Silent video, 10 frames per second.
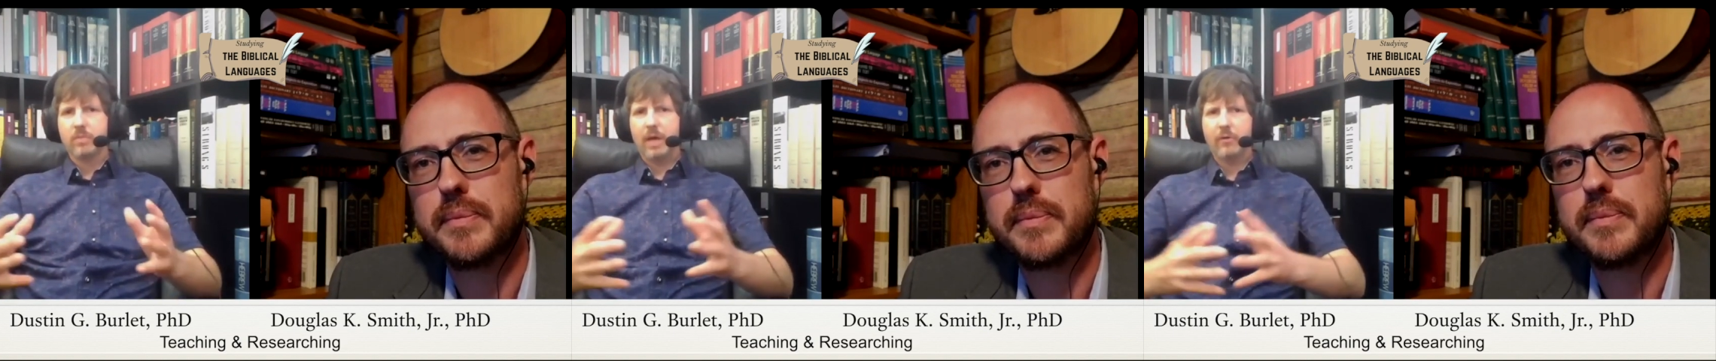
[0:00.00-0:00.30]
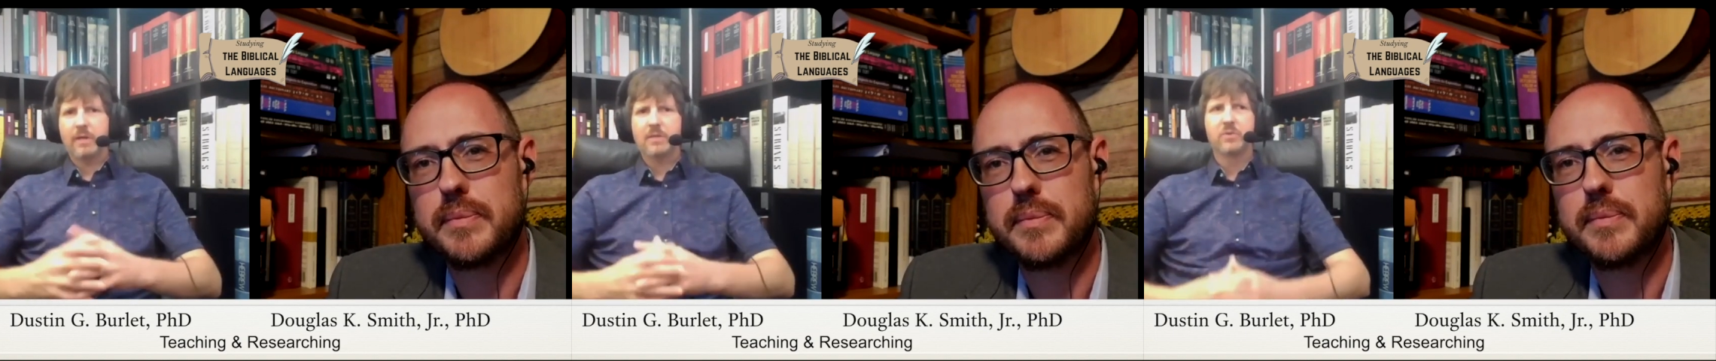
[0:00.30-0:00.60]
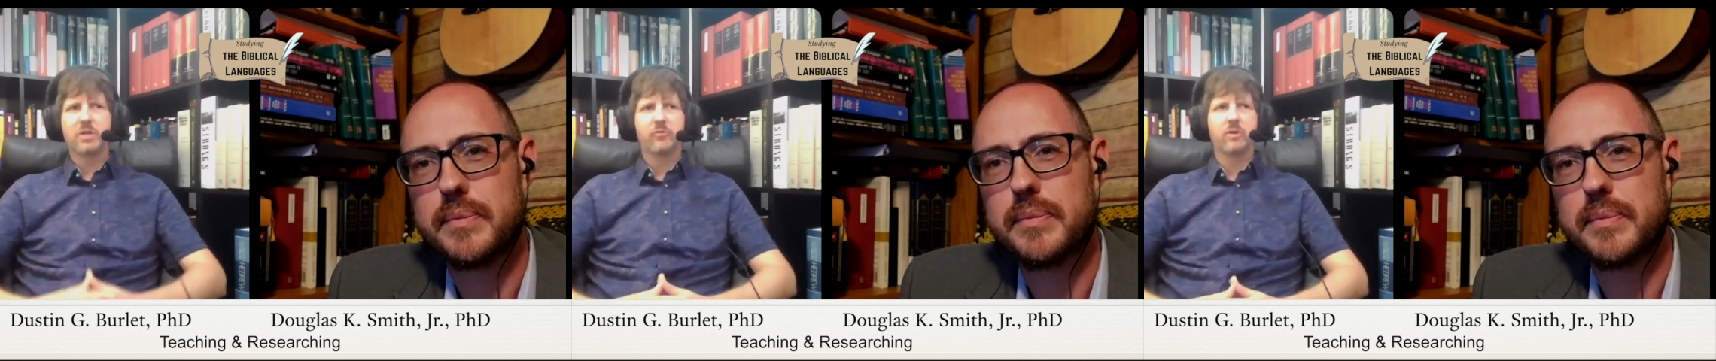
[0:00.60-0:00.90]
Speaker 1: I write some
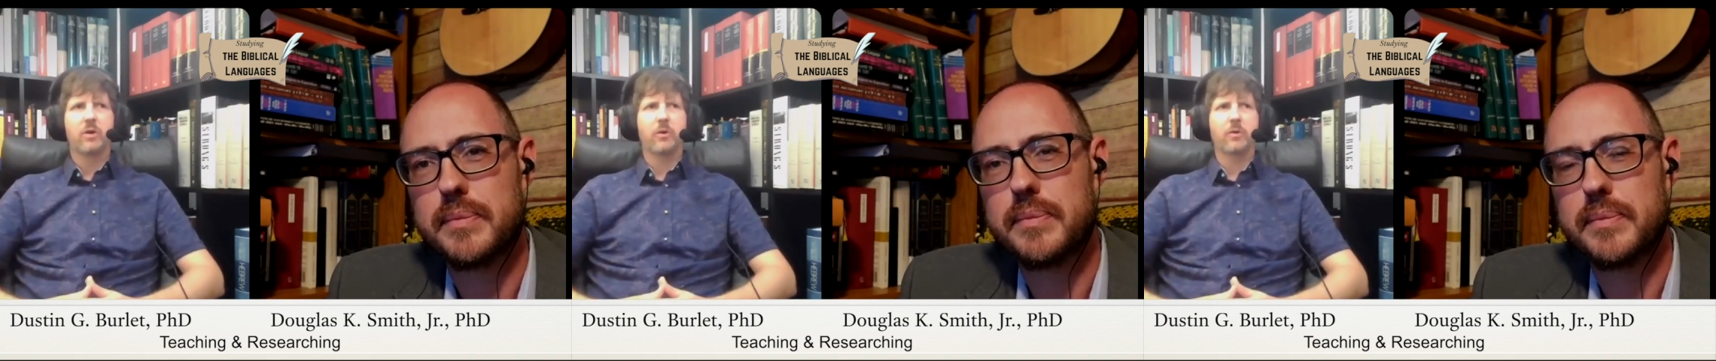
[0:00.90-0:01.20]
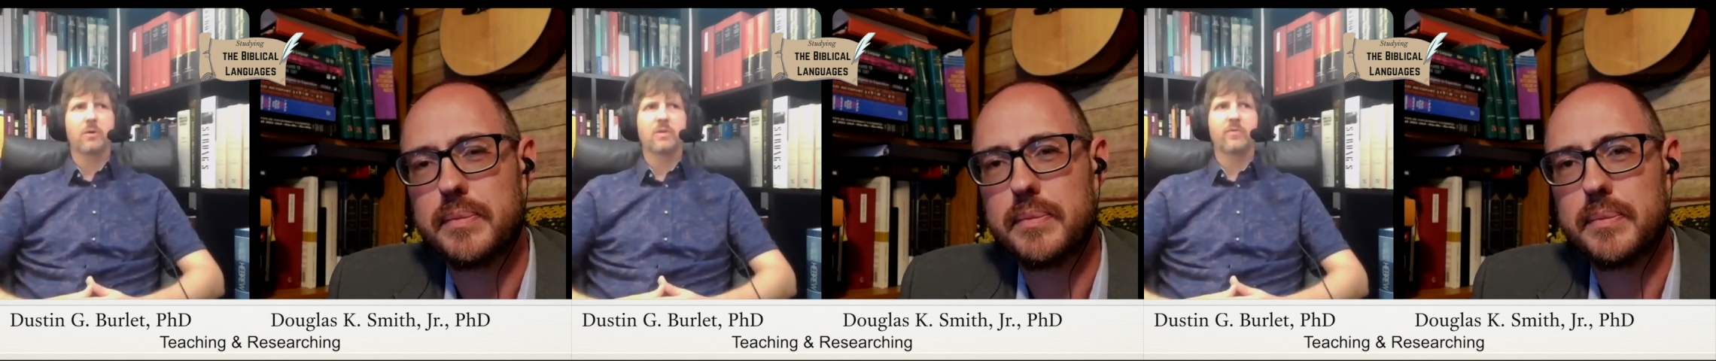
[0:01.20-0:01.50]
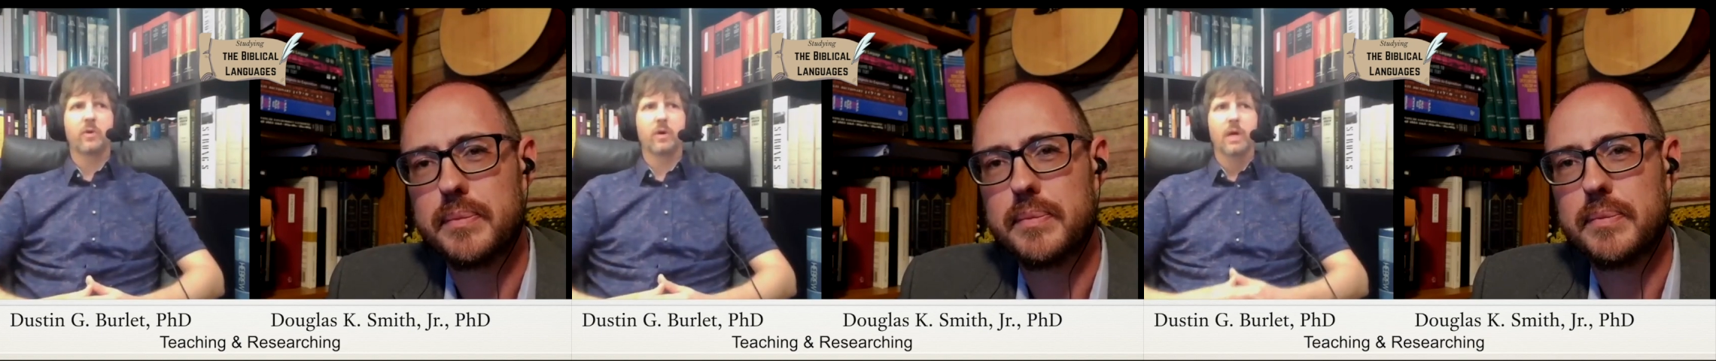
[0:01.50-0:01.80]
general articles
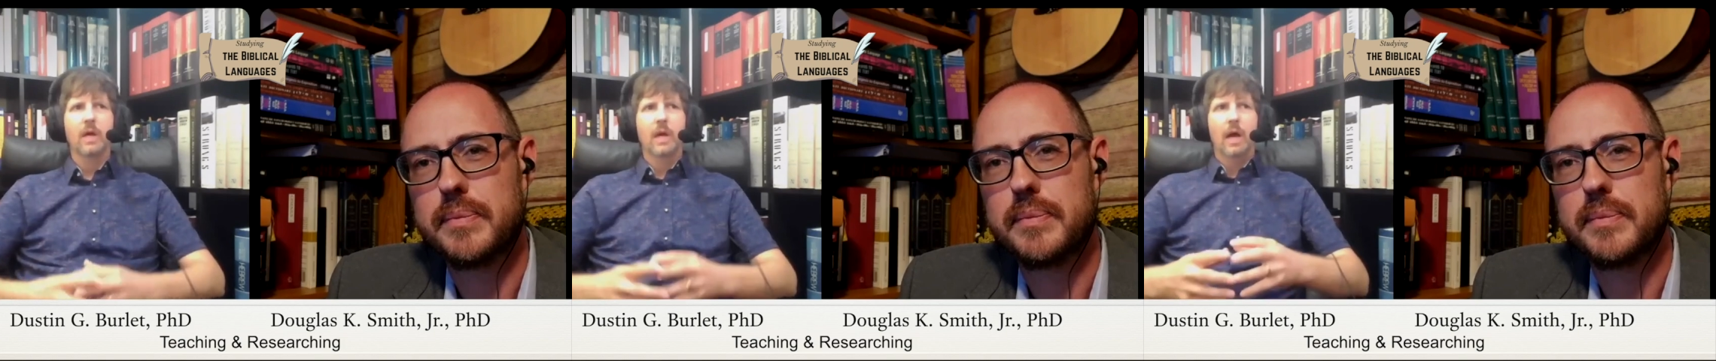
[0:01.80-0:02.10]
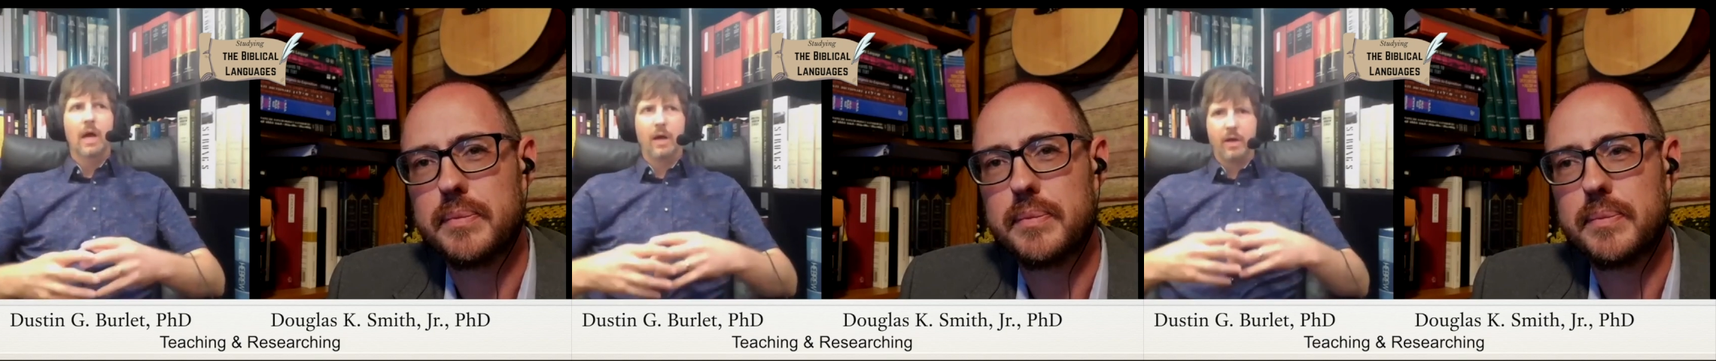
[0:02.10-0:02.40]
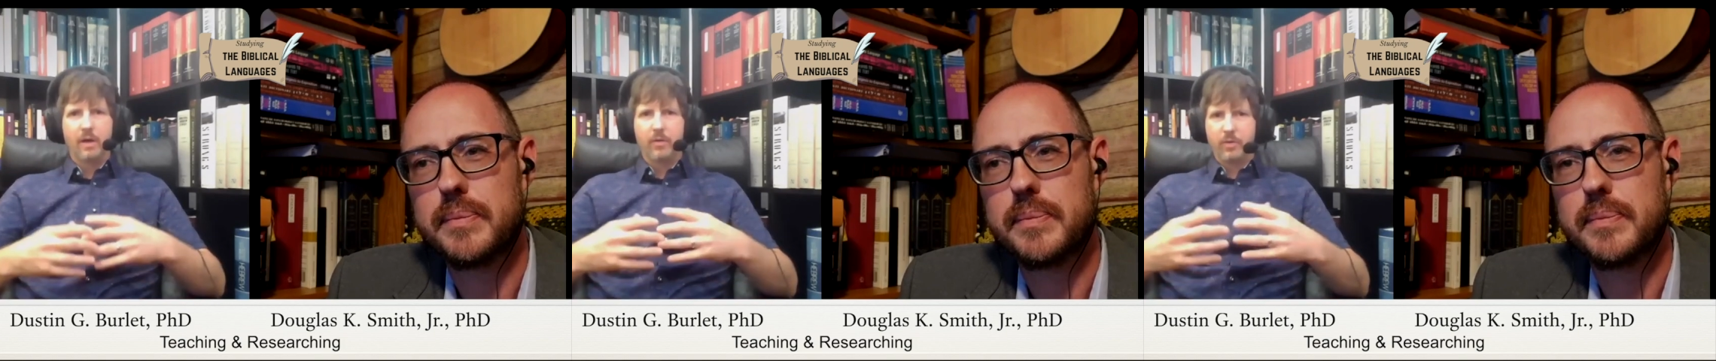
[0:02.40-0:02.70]
for
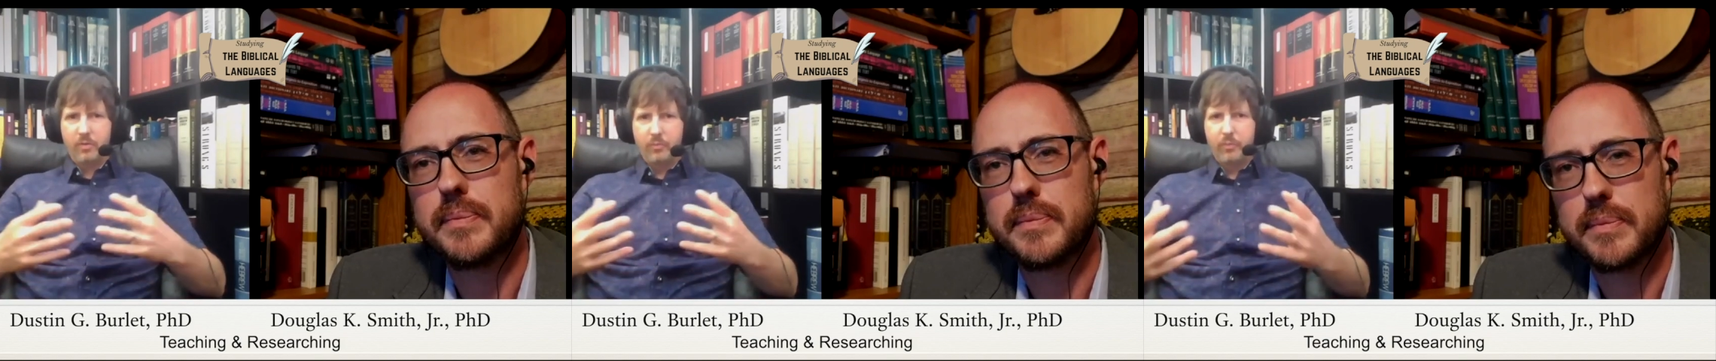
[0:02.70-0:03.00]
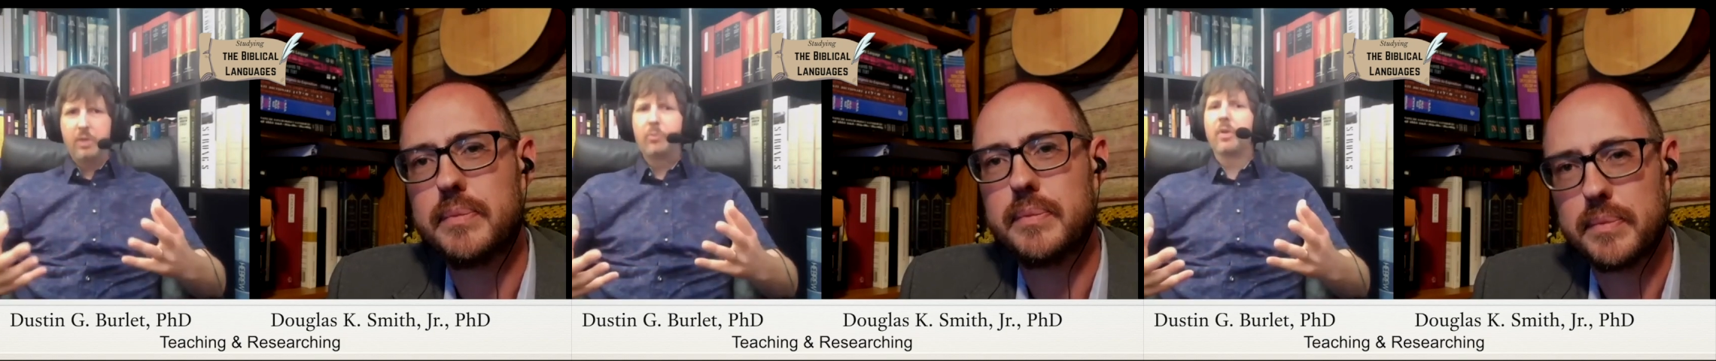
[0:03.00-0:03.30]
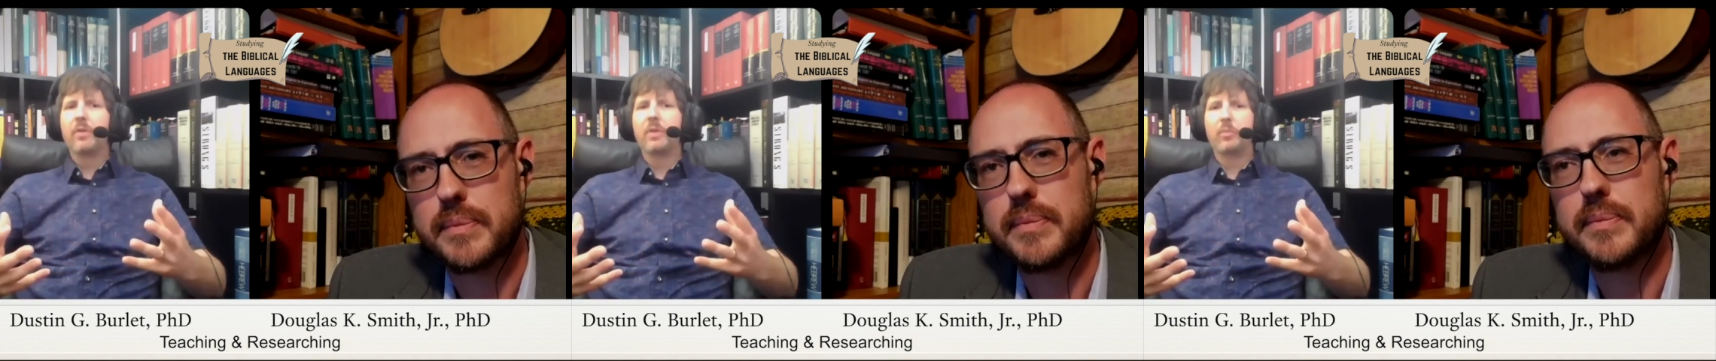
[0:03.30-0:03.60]
uh, the
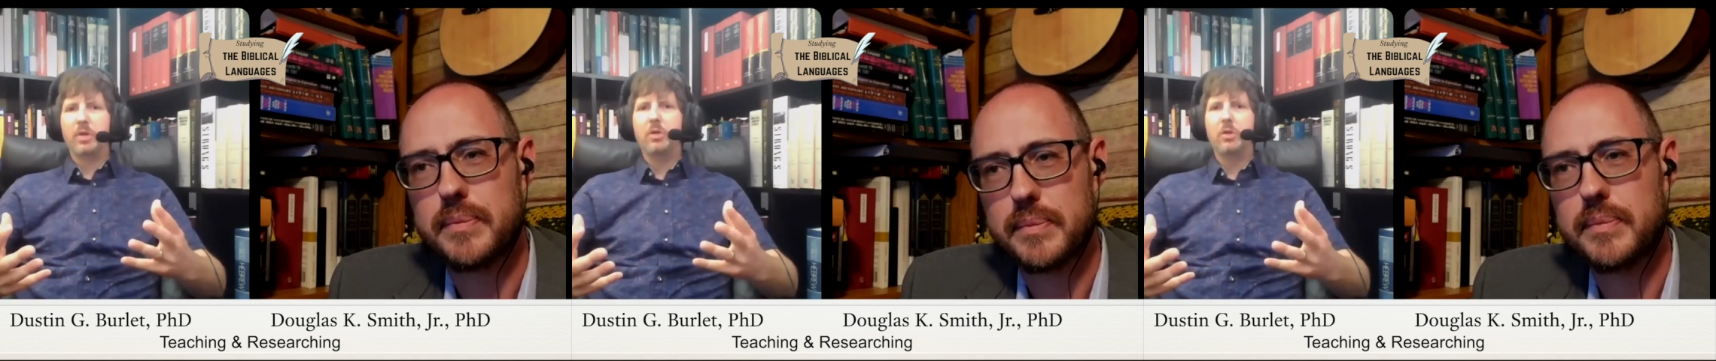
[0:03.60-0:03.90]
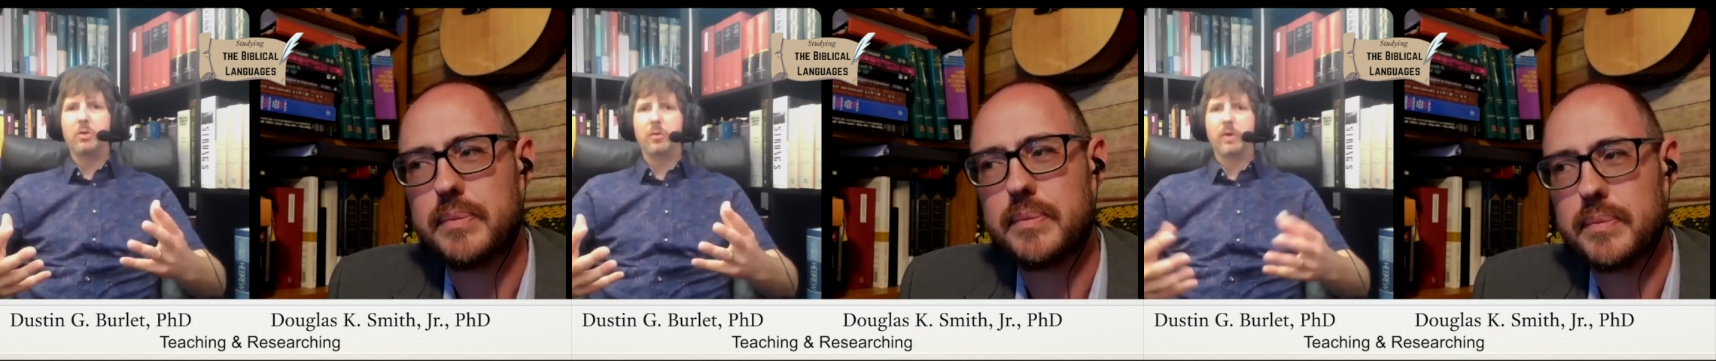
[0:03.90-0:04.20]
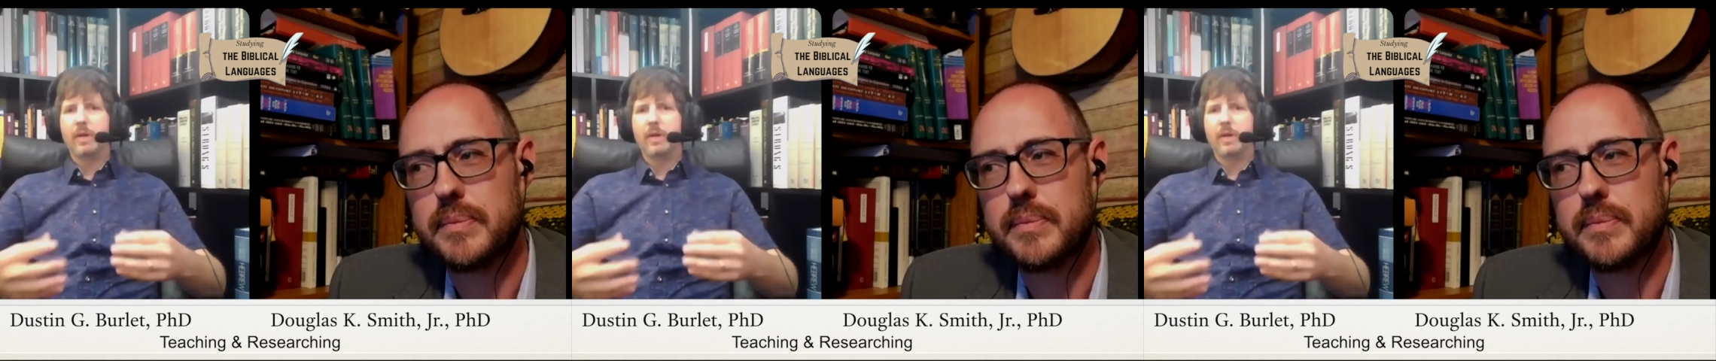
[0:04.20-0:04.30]
people in the pew.